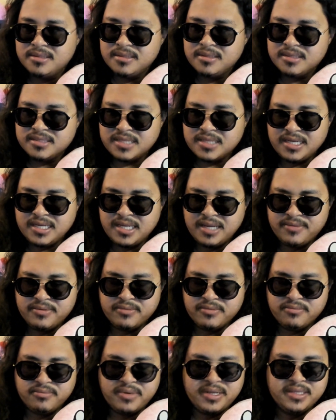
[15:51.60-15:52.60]
because I
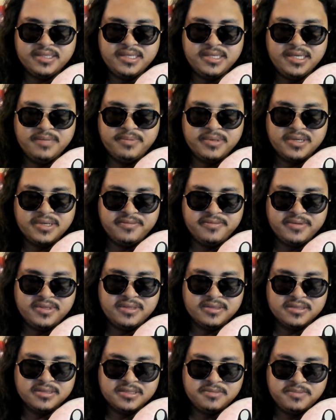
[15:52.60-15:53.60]
haven't read deep enough
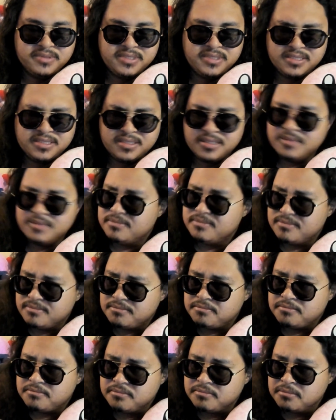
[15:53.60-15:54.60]
into this, but it's just like,
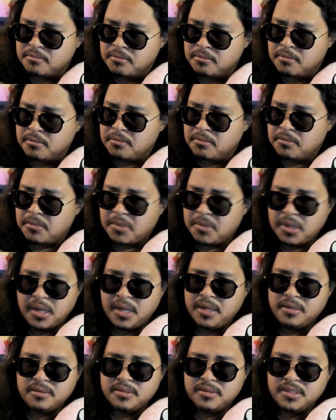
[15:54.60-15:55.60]

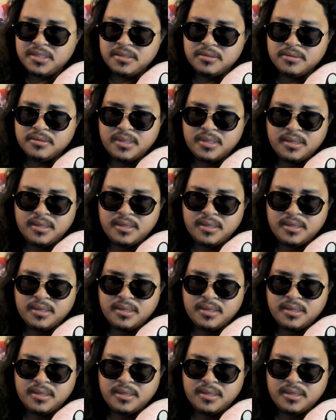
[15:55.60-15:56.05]
I don't know.